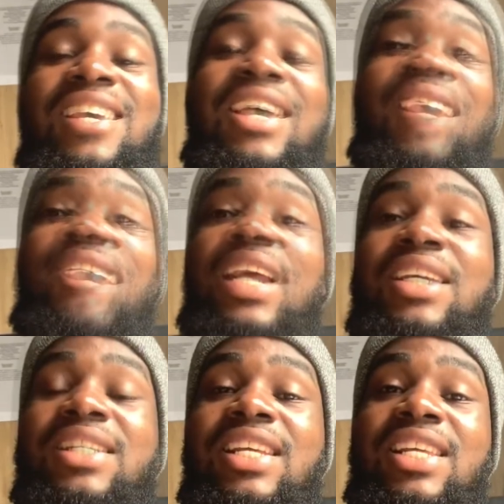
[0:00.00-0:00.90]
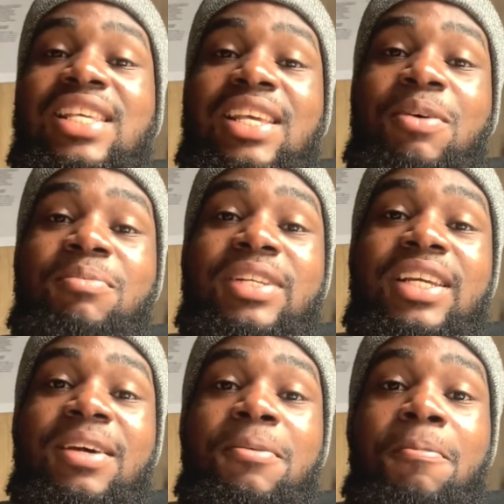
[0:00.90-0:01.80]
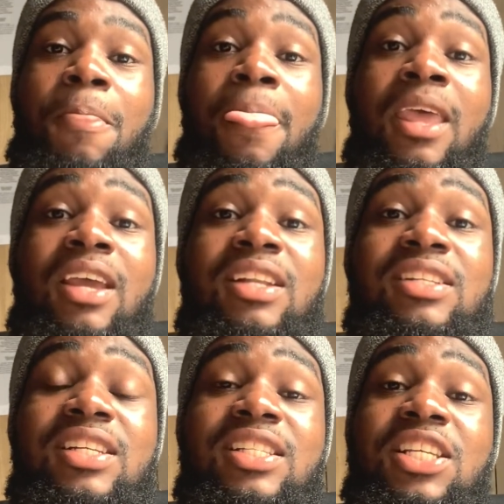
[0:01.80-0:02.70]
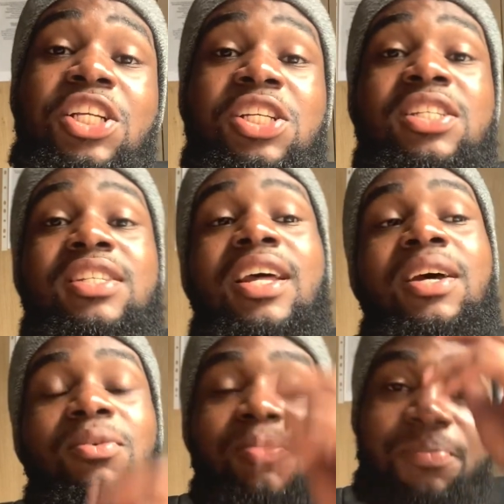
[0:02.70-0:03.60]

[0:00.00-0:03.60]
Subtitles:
Now the next thing is the teaching style.